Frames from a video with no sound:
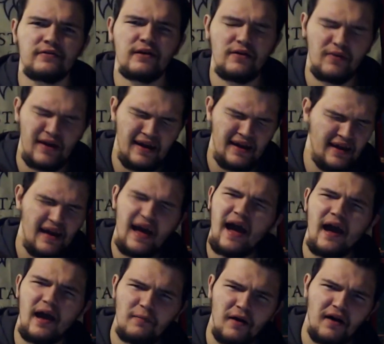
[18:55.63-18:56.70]
He'll end
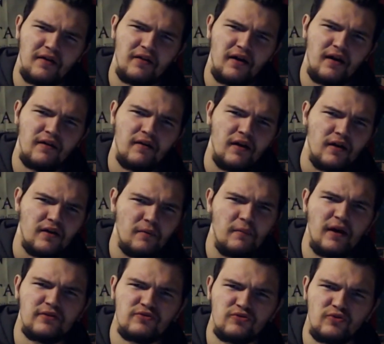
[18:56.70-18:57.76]
everybody alive, because
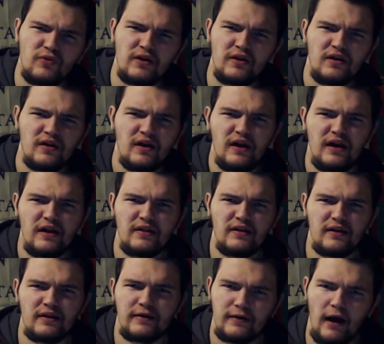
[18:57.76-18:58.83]
Matsuda is the
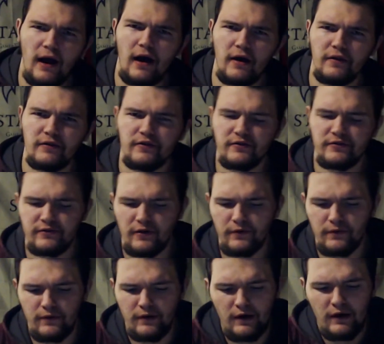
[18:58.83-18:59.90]
god of the show.
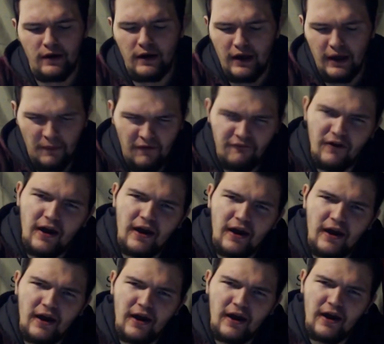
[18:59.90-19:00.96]
He's my favorite
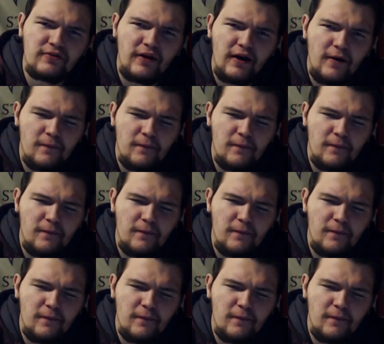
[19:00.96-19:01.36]
character now.